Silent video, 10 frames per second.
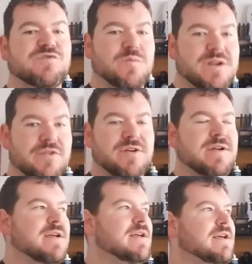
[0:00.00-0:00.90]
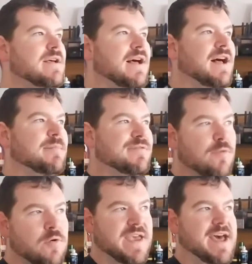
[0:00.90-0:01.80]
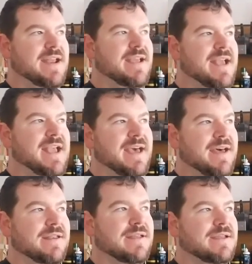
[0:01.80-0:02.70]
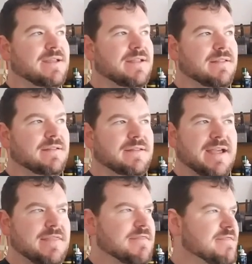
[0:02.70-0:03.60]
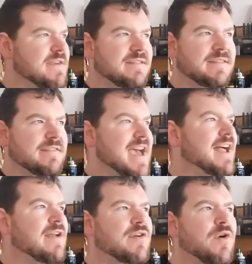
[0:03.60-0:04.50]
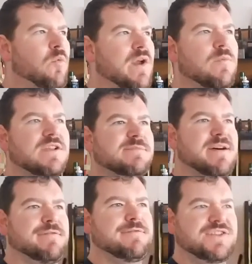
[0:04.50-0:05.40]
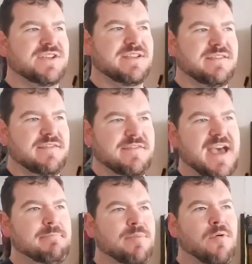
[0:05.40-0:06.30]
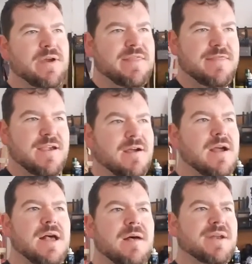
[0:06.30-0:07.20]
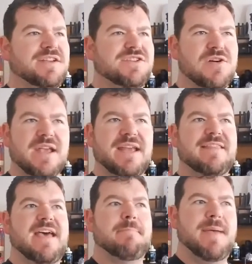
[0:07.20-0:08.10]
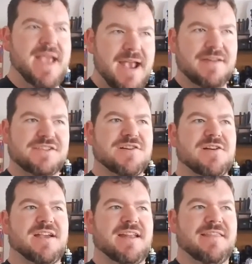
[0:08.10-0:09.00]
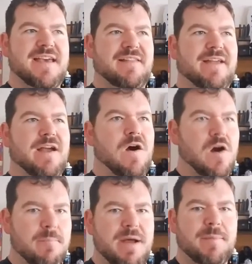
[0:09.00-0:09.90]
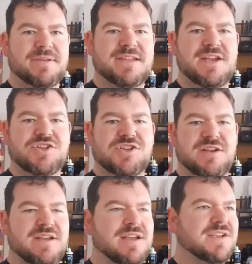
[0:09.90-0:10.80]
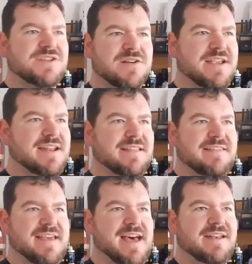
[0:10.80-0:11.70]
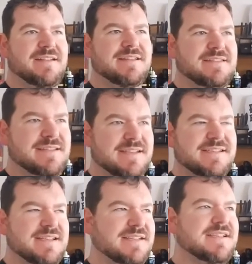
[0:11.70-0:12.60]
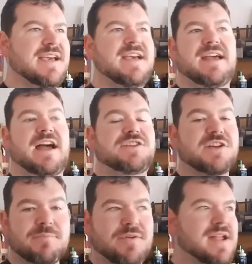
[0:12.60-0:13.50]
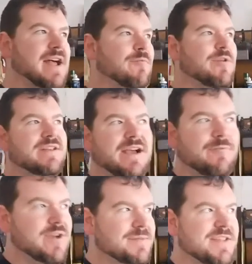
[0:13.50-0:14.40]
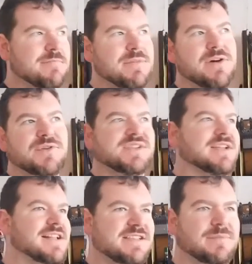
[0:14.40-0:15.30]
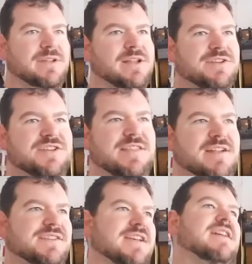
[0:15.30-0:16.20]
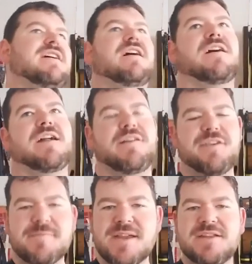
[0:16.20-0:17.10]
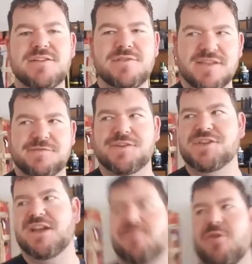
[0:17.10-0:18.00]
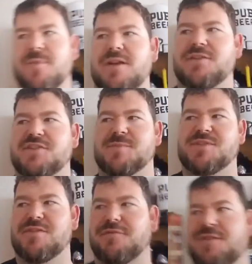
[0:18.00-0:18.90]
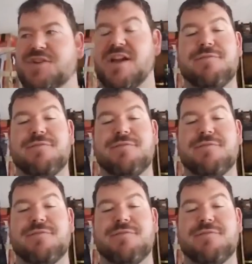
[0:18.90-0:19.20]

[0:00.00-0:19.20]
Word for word: River uh, before that, and like that. I don't know what it was about fishing that point there, but I started getting that pain and started getting that like heart palpitation, started getting that dizziness. I took a break. I went I went up to the Mo's and got some lunch, and then I was like, all right, I don't think I'm gonna do this fishing anymore. I'm gonna do some surf fishing.